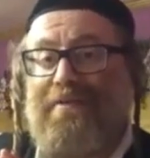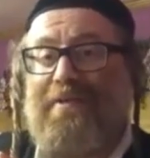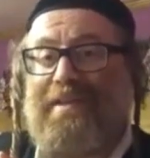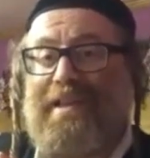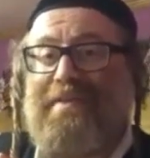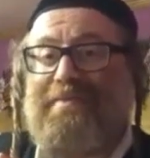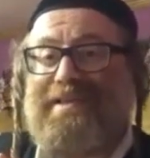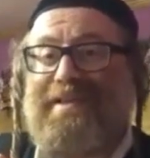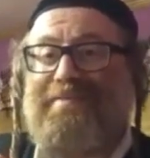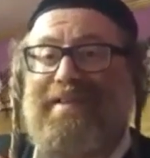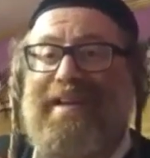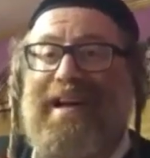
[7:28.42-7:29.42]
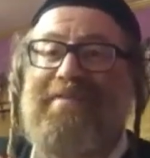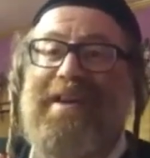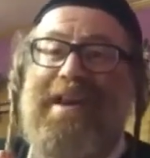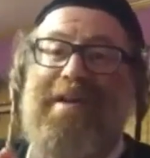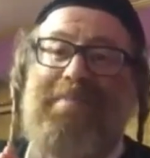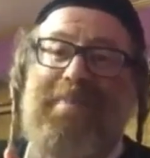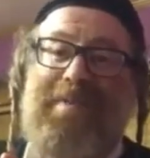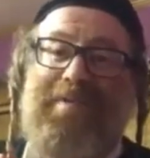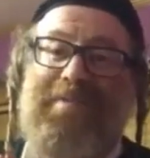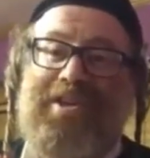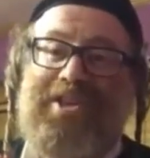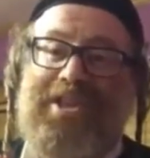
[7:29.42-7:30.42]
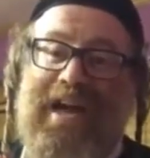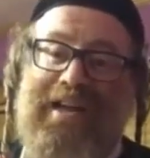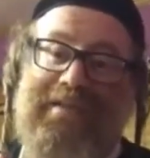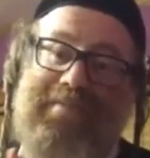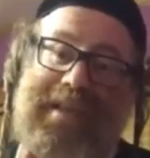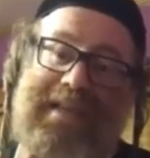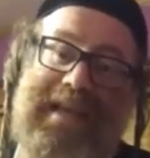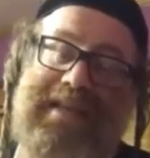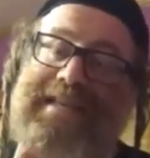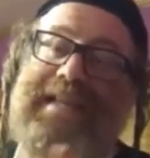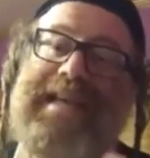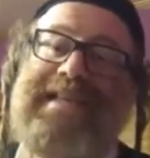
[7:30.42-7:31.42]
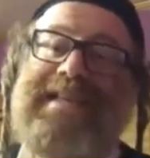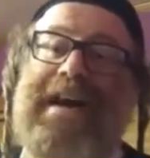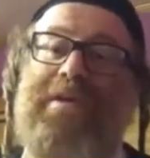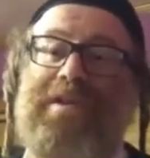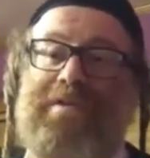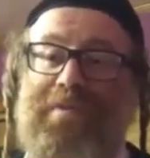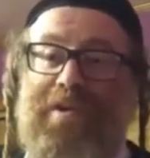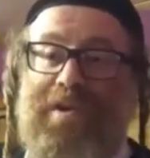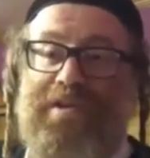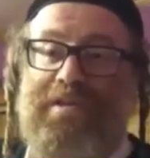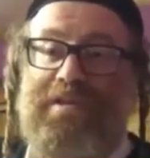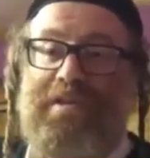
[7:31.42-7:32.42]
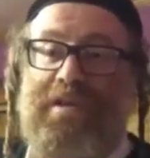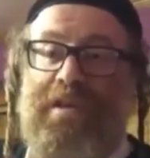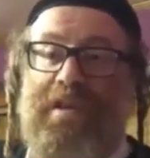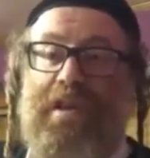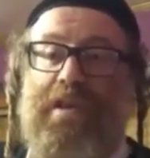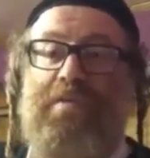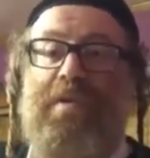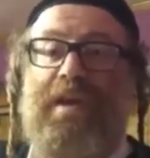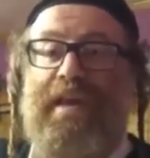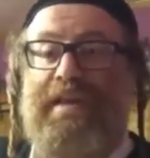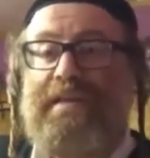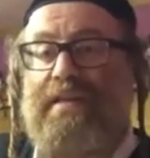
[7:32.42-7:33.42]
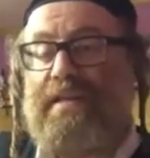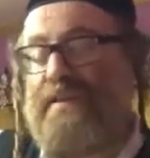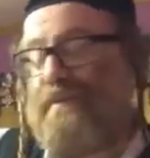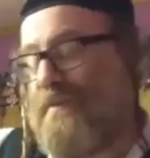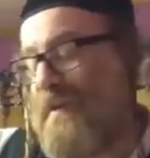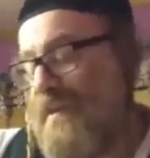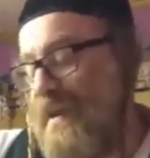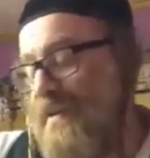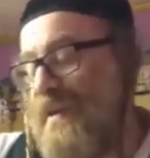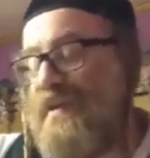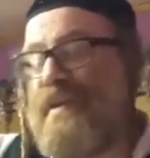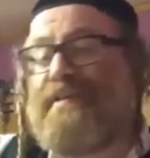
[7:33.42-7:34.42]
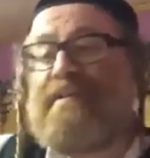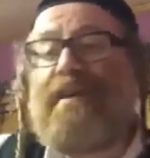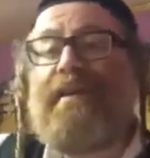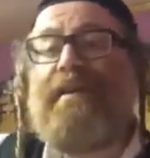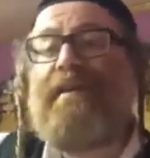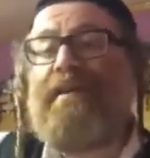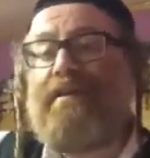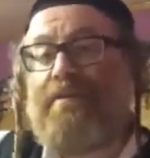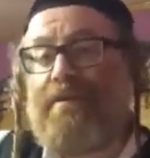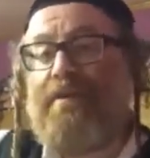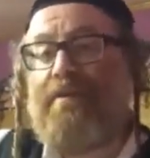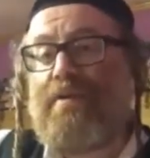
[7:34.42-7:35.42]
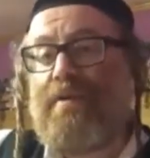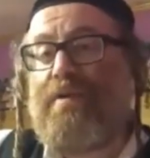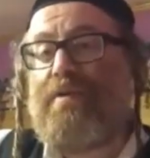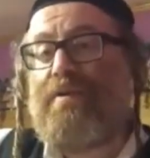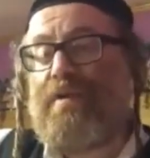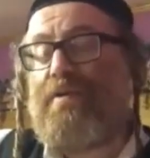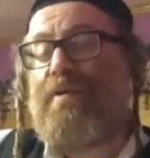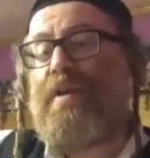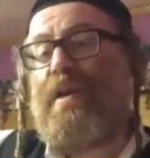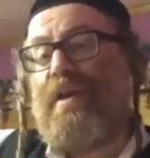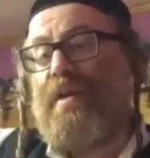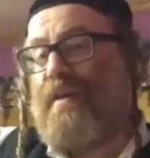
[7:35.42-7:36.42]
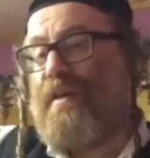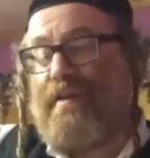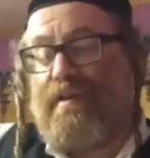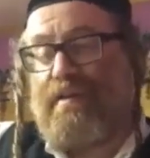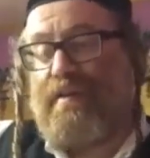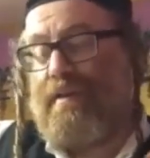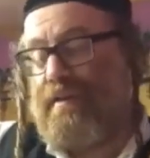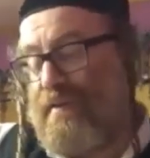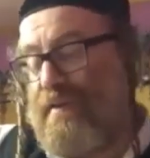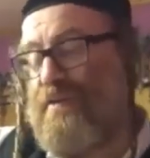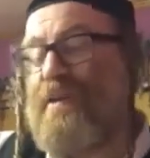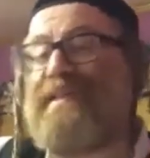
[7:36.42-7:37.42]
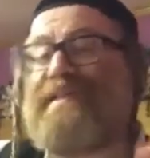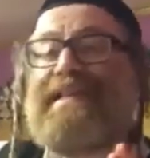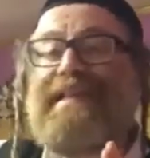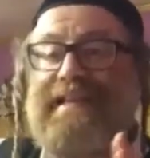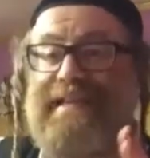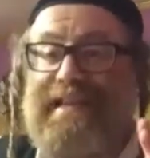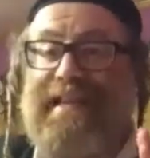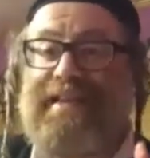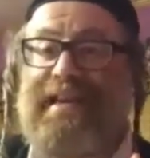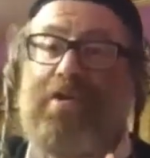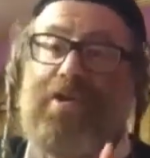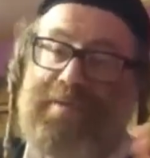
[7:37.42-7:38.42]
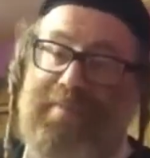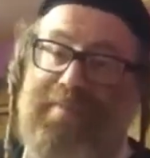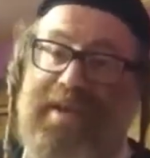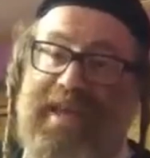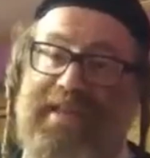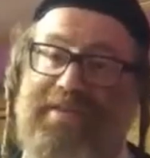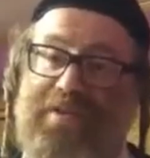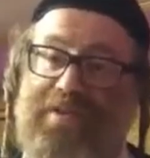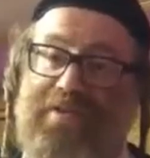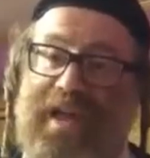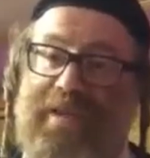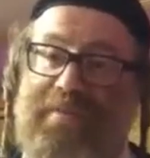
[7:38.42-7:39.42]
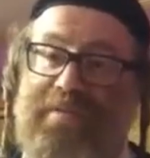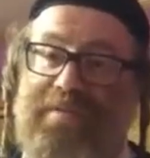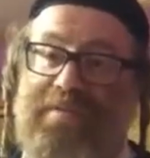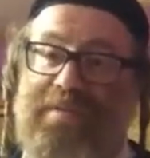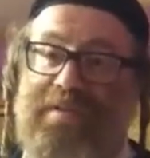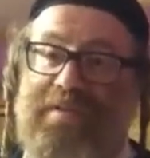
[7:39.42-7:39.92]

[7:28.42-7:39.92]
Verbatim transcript: a few times in my life, people were shocked, but I said that's how it works. You want to easy way? There is no you you you you you you ask Santa Claus. Maybe he's going to help you.